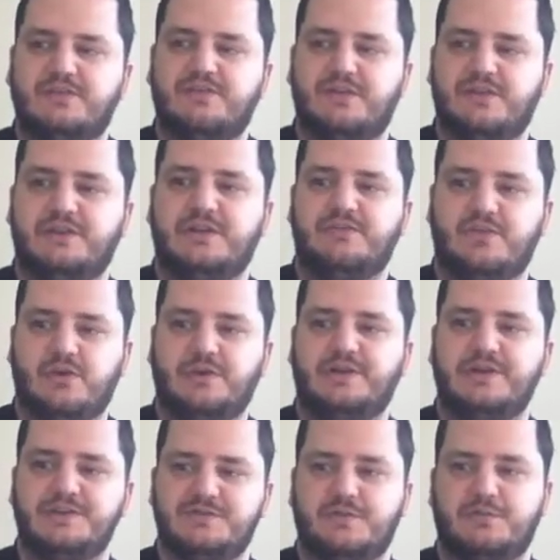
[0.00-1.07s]
the feeling of going
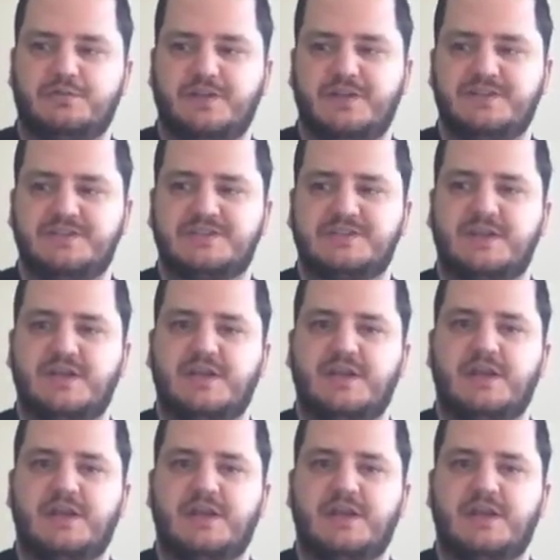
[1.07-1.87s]
into a place